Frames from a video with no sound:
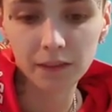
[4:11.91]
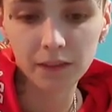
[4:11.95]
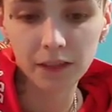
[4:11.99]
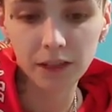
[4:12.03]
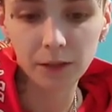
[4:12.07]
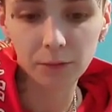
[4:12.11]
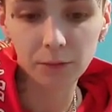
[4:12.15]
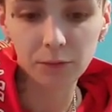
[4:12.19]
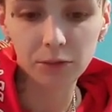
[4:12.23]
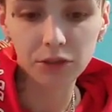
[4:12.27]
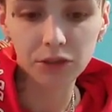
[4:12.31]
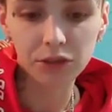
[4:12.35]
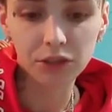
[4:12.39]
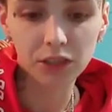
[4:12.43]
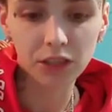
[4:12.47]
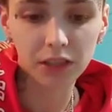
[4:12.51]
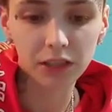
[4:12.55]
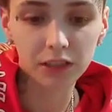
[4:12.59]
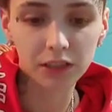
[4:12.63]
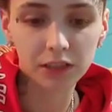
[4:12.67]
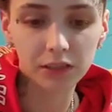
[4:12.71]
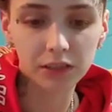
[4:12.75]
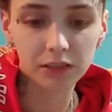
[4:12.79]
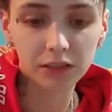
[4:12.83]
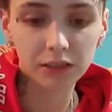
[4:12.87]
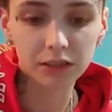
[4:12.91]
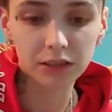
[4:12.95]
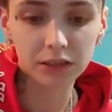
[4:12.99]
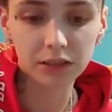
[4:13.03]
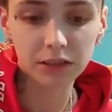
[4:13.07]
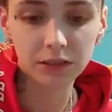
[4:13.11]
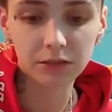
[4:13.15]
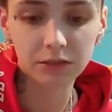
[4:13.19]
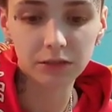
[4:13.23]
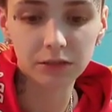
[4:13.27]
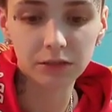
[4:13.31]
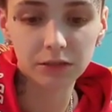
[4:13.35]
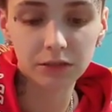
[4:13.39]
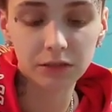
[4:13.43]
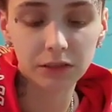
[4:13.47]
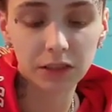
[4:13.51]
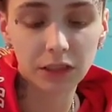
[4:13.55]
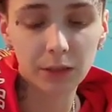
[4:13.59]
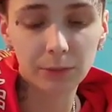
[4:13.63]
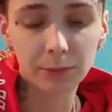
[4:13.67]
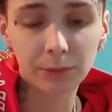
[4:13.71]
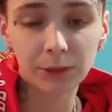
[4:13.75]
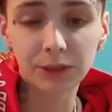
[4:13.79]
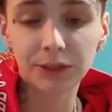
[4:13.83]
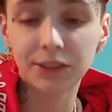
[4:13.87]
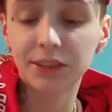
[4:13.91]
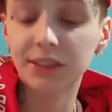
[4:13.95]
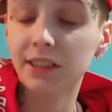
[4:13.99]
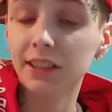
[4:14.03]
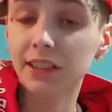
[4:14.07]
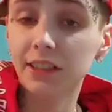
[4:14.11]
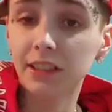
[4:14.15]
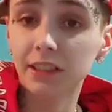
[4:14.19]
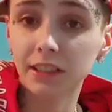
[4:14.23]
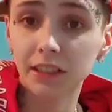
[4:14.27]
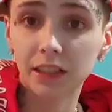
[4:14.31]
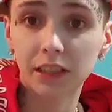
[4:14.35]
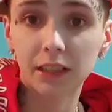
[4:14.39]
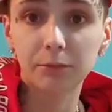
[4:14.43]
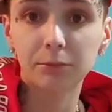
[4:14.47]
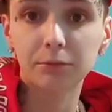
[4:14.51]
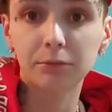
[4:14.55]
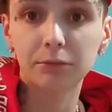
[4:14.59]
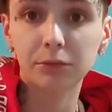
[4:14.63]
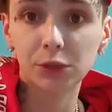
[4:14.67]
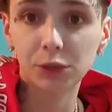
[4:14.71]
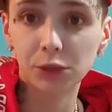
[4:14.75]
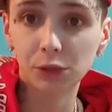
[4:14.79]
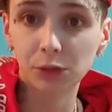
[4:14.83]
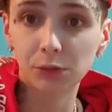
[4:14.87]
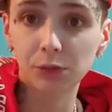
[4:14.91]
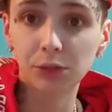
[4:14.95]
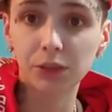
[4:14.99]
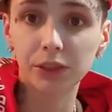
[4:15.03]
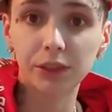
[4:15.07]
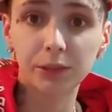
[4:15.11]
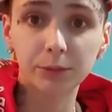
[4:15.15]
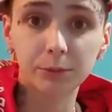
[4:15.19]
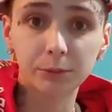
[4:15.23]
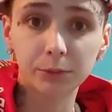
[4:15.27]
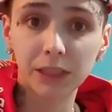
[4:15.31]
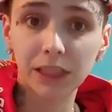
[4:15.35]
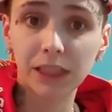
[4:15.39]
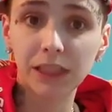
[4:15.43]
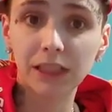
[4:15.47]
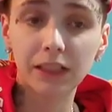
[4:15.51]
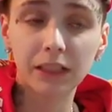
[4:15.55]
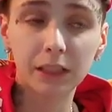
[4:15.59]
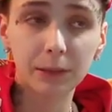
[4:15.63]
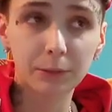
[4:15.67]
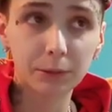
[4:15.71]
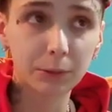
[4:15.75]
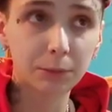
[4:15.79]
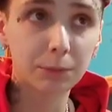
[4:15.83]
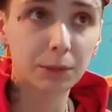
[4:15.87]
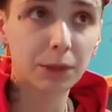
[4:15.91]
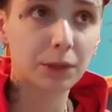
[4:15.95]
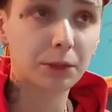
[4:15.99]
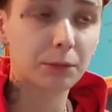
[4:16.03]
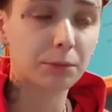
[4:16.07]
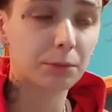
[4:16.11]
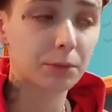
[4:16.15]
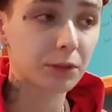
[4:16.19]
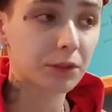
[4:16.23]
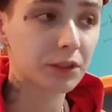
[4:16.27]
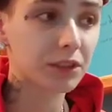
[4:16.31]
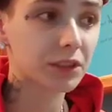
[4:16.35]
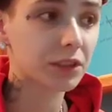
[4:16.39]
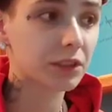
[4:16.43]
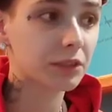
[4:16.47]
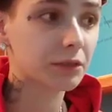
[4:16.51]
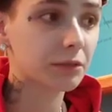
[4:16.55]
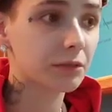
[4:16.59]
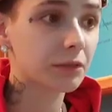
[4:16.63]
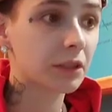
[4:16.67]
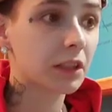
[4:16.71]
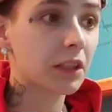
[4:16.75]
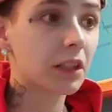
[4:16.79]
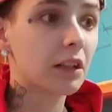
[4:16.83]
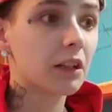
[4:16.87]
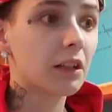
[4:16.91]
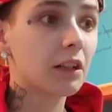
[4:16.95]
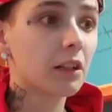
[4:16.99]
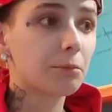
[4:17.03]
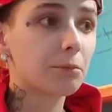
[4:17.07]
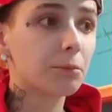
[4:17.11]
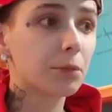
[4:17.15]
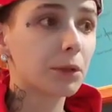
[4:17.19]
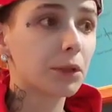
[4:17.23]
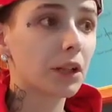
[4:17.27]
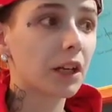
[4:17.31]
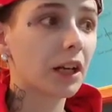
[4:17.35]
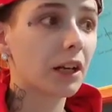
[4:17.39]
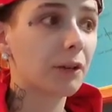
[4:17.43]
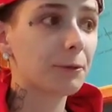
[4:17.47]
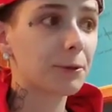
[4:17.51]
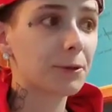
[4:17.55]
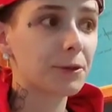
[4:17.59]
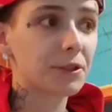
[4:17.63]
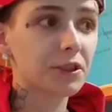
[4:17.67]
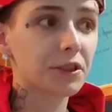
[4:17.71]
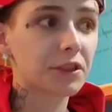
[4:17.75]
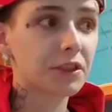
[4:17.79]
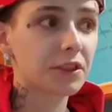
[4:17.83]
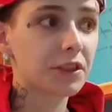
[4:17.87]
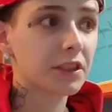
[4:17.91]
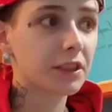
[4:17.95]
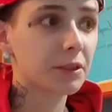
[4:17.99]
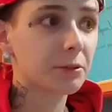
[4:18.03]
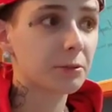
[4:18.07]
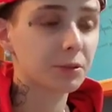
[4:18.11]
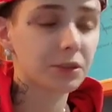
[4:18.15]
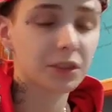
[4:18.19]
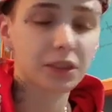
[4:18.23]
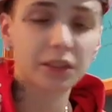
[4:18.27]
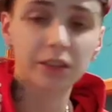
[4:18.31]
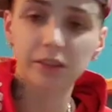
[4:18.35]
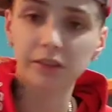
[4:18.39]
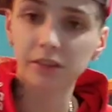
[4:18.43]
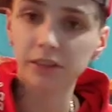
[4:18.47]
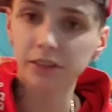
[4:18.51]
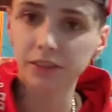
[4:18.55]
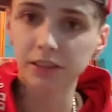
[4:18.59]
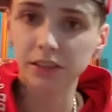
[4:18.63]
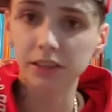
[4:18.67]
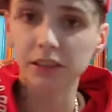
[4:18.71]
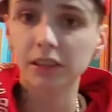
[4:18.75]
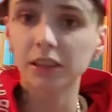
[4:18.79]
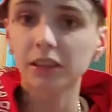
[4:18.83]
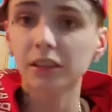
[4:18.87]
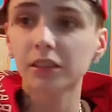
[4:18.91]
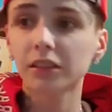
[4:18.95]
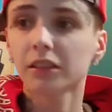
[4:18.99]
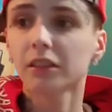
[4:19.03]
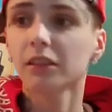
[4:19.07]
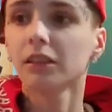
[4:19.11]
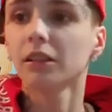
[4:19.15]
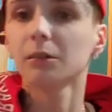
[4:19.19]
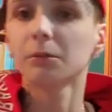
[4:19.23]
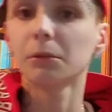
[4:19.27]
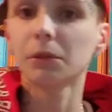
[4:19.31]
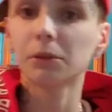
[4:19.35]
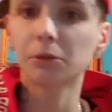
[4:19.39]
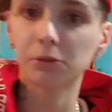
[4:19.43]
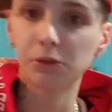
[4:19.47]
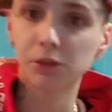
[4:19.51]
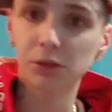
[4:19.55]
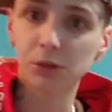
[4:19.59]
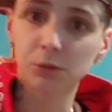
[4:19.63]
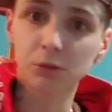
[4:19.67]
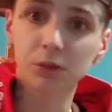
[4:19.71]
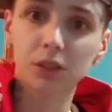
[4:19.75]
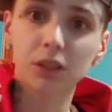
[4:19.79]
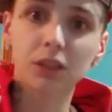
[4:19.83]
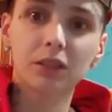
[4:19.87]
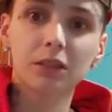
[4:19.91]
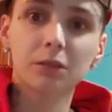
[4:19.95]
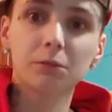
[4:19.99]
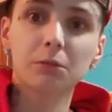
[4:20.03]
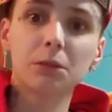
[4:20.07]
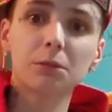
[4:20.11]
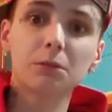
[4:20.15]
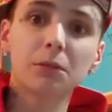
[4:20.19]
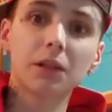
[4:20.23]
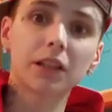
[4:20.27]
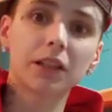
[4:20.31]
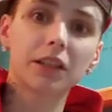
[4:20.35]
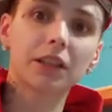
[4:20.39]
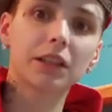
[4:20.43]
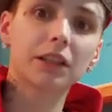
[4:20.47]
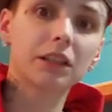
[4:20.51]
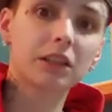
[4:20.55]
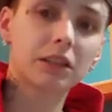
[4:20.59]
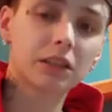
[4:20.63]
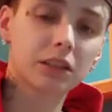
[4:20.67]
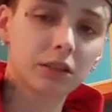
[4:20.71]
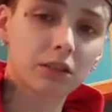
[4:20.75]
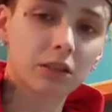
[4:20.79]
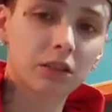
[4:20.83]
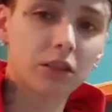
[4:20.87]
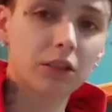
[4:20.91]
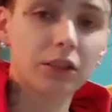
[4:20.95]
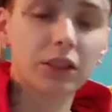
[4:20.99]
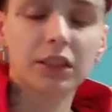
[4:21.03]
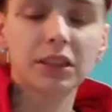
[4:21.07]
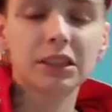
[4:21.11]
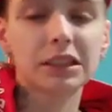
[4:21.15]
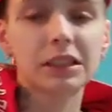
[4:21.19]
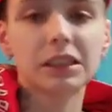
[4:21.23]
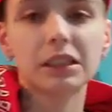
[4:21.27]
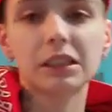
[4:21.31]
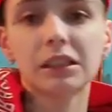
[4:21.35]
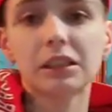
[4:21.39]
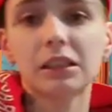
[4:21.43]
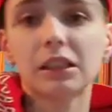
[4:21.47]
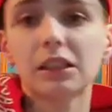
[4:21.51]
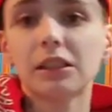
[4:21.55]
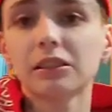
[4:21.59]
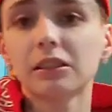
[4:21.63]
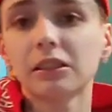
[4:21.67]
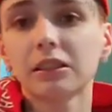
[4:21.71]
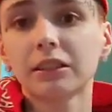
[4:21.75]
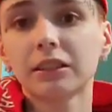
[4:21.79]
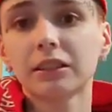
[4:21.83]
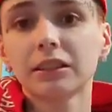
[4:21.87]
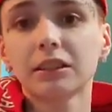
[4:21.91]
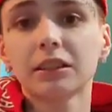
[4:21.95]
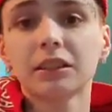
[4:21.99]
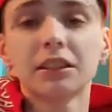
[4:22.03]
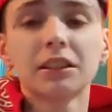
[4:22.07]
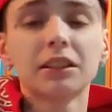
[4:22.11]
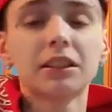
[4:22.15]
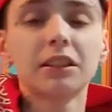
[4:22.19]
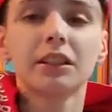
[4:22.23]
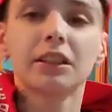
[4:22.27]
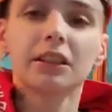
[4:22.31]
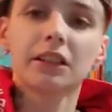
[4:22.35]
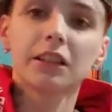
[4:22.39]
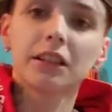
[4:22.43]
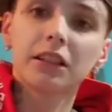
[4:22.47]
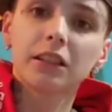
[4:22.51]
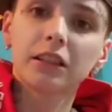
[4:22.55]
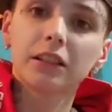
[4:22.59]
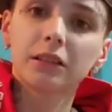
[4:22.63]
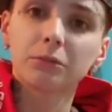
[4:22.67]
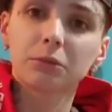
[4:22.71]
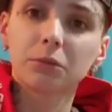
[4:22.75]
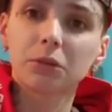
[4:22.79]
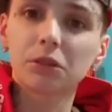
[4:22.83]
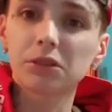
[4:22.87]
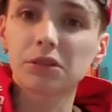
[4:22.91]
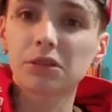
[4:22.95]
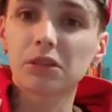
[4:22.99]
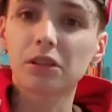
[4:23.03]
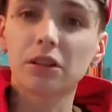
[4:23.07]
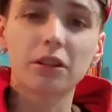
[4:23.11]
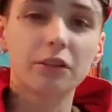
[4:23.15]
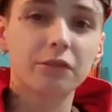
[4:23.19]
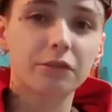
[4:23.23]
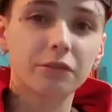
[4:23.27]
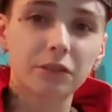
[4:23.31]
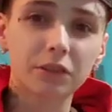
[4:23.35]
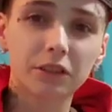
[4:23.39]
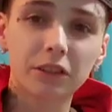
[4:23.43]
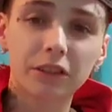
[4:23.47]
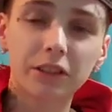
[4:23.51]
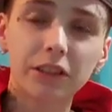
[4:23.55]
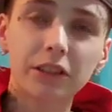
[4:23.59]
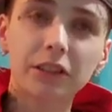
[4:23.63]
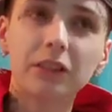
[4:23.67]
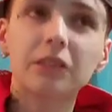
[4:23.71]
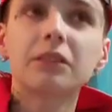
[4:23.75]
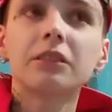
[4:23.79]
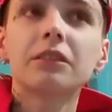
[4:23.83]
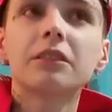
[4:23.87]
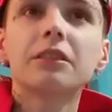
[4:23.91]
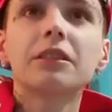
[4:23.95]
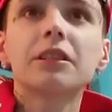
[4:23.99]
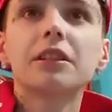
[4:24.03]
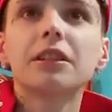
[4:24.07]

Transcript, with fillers: I wish I could I mean, today I'm showing him that I'm a better person, but I wish he was here to see it. Um, I wish he was here to meet my kids and all that and see that, like, it wasn't all for nothing.